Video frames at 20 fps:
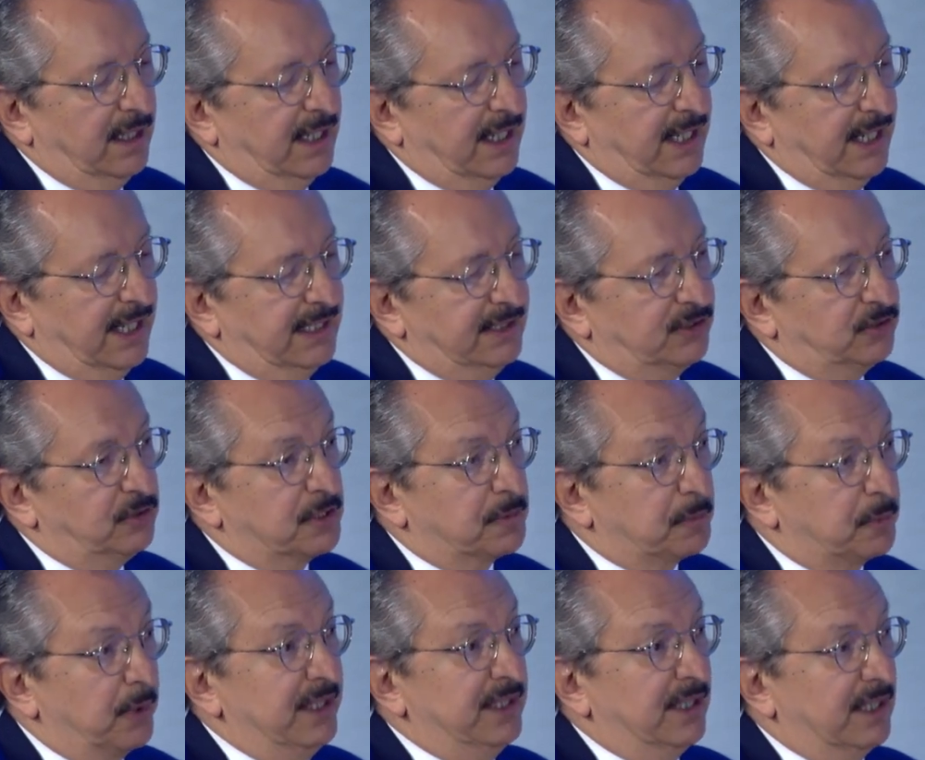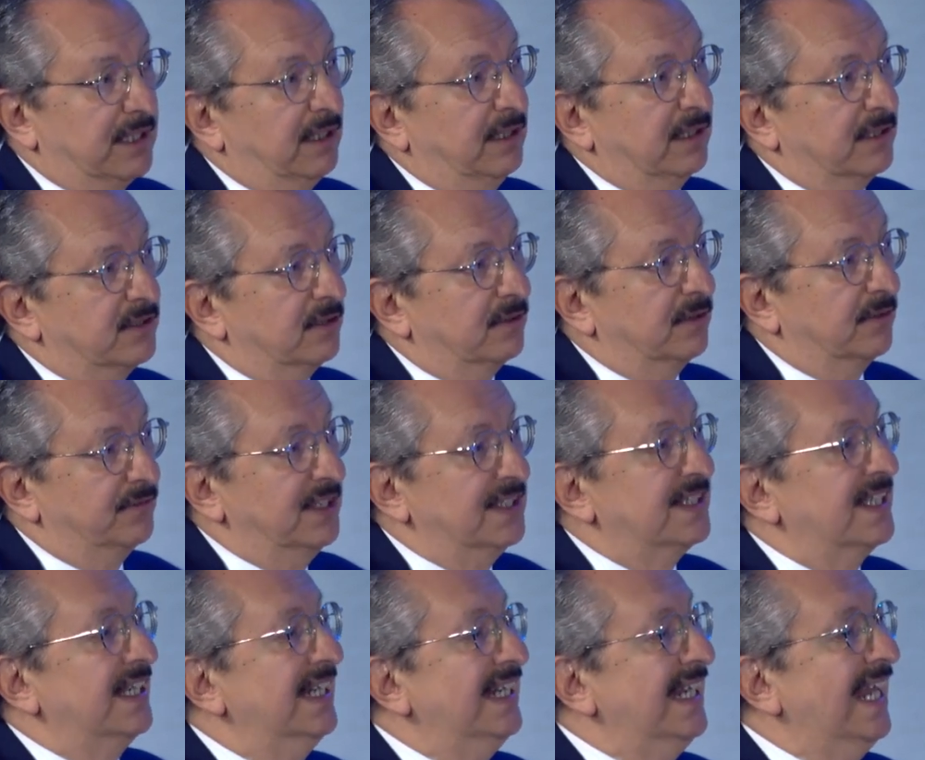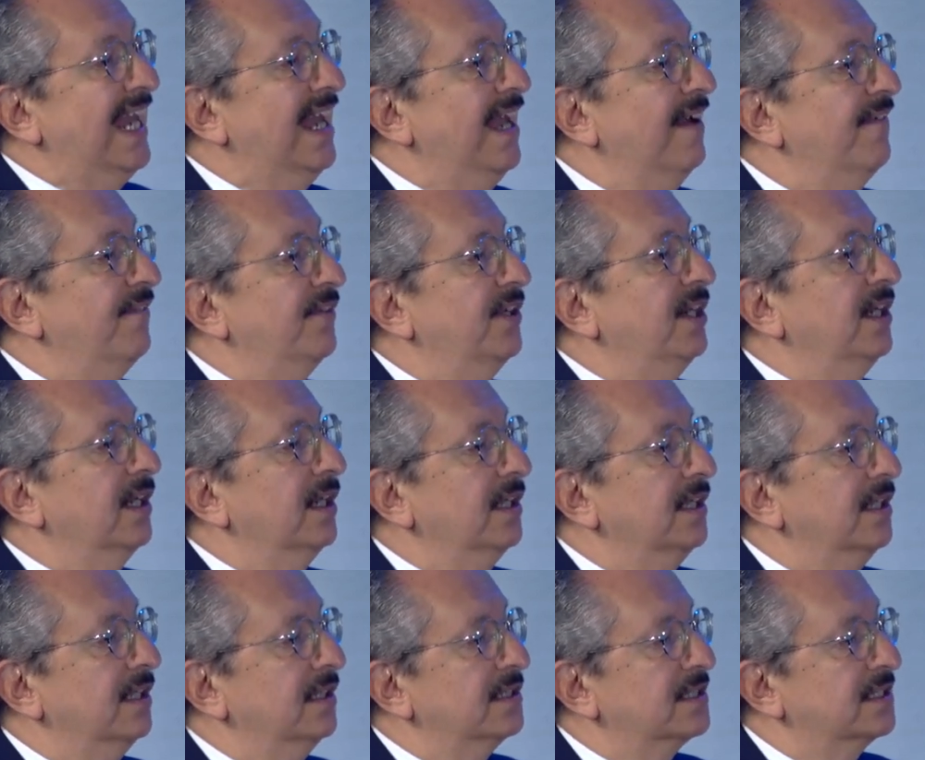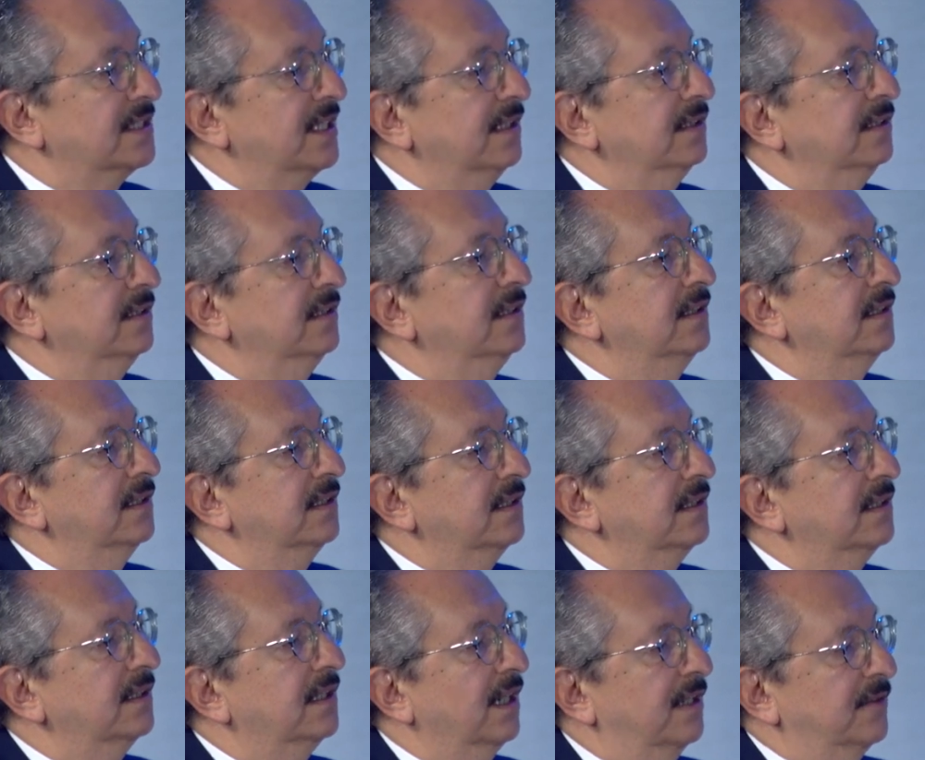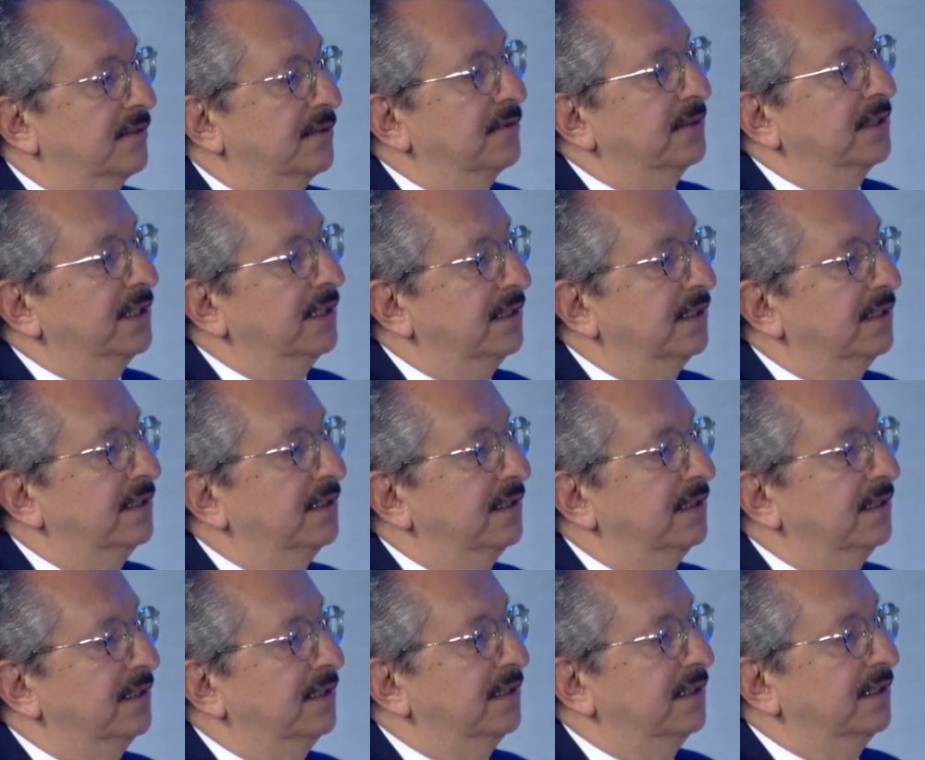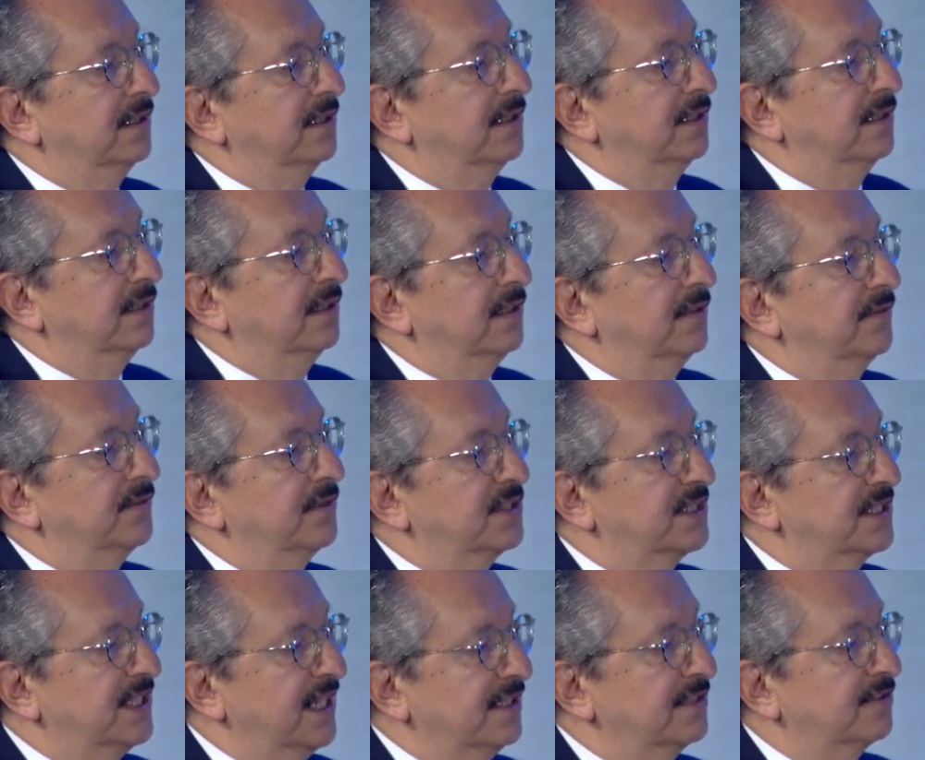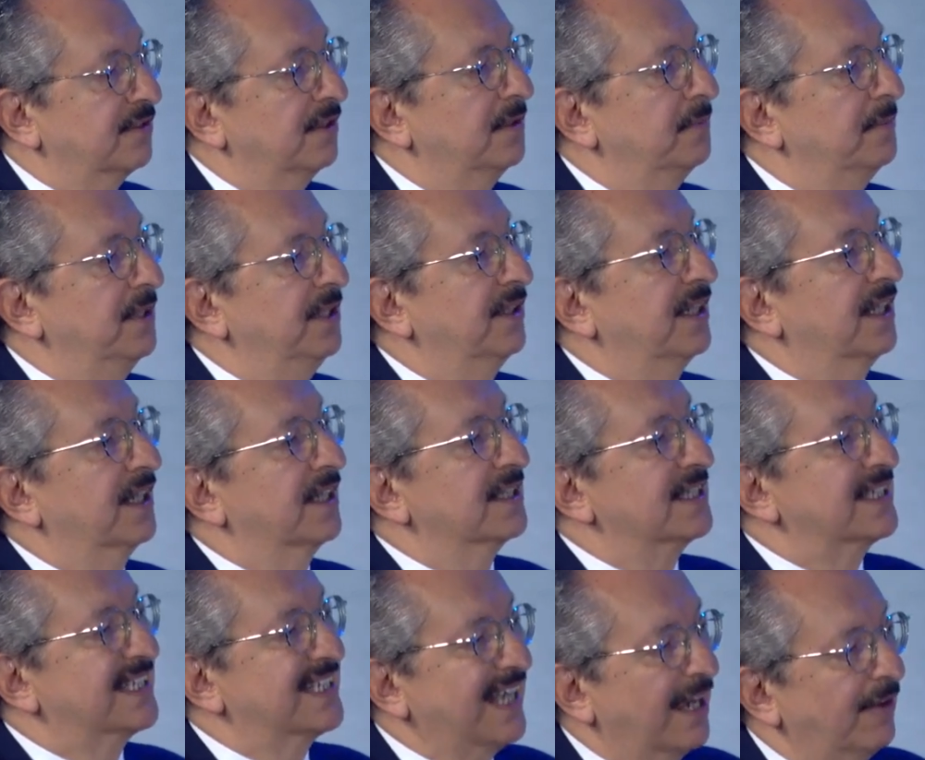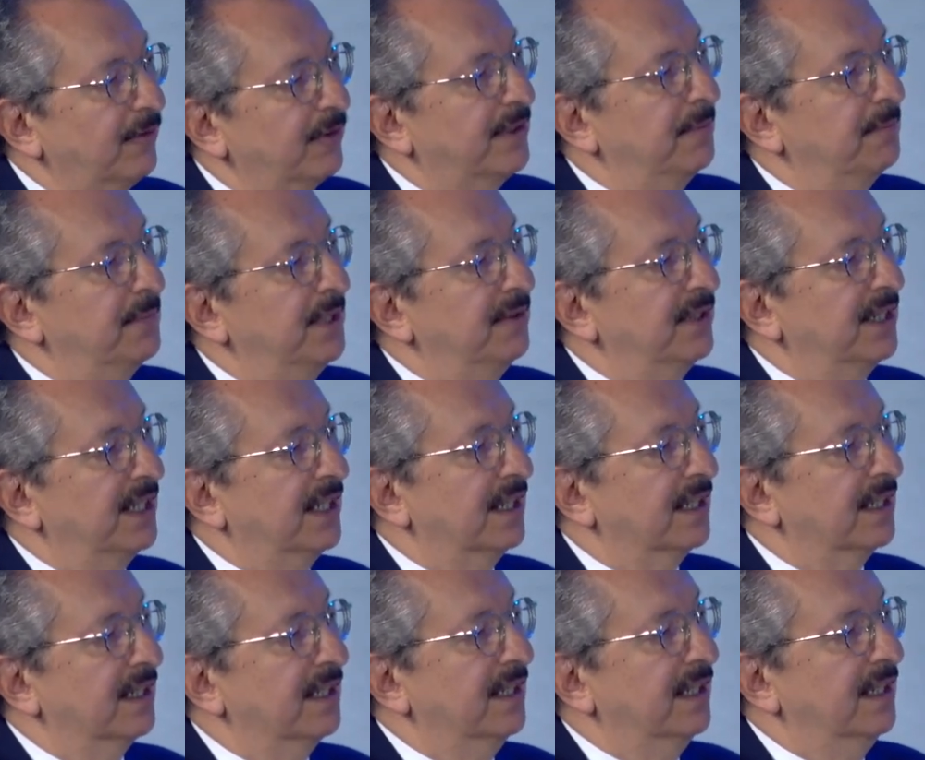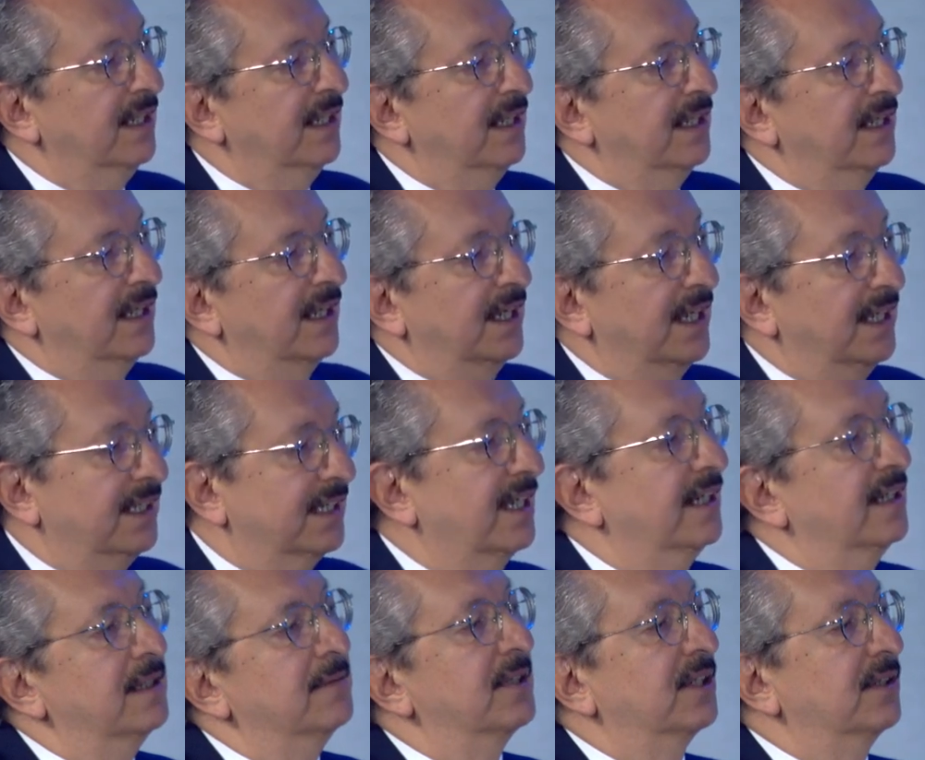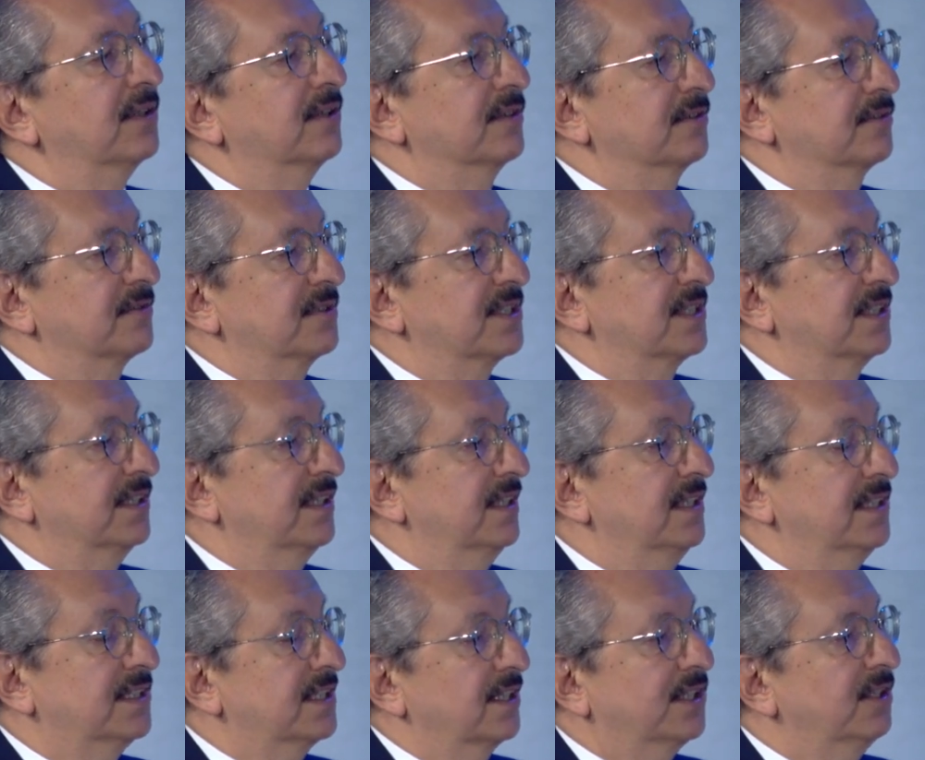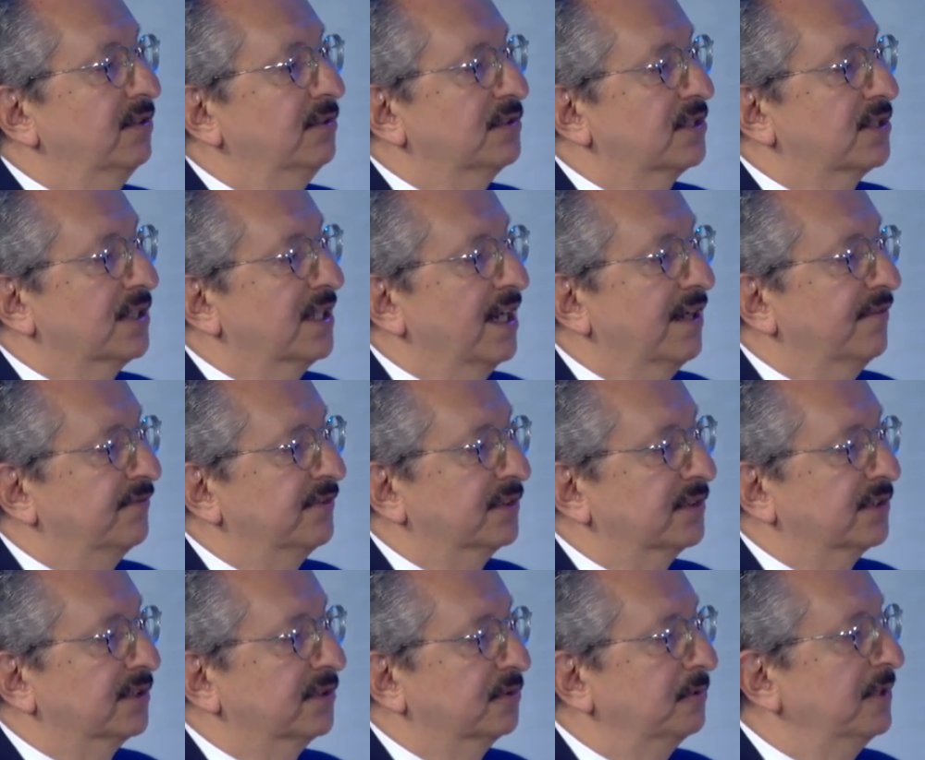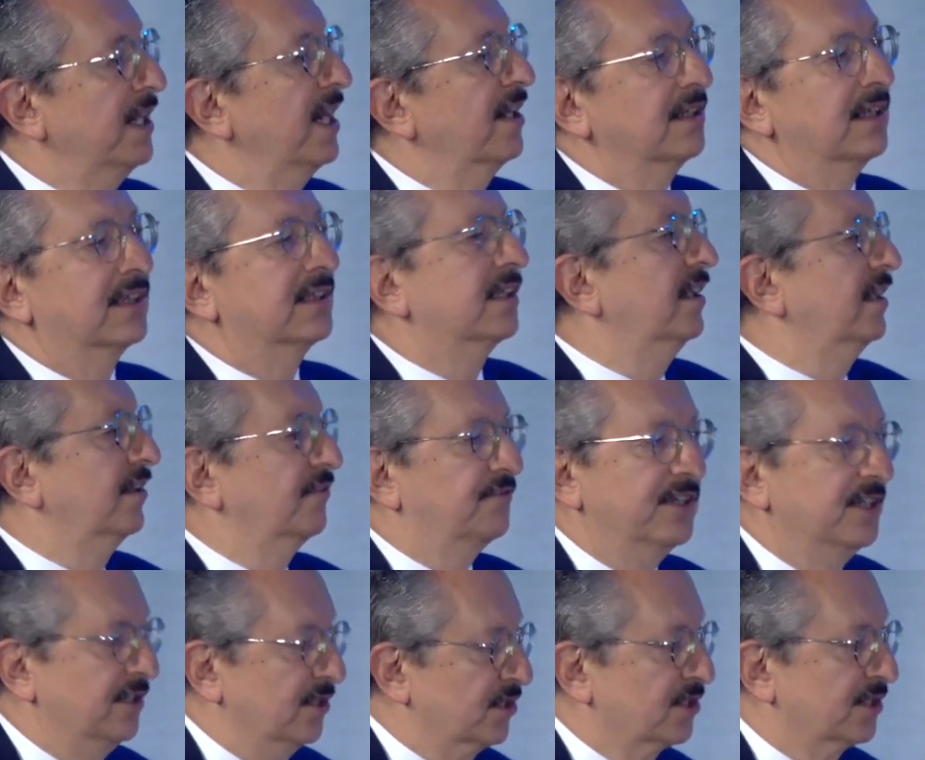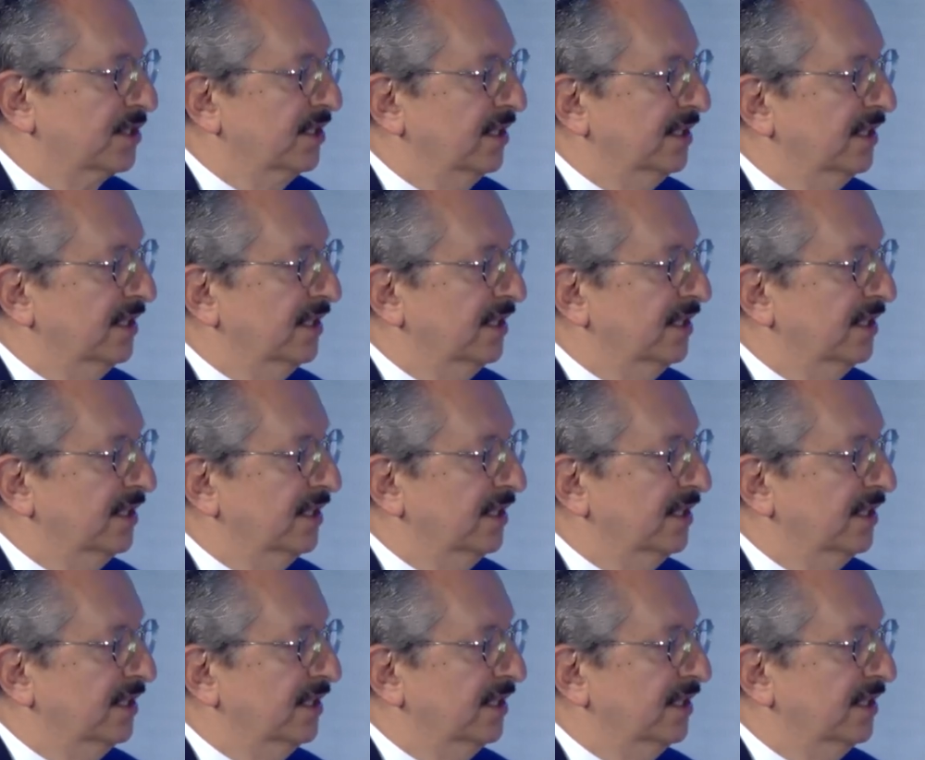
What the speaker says: and to spread the culture of this in every single country of Central America, South America, and Caribbean countries. It's a huge effort. We are not going to finish,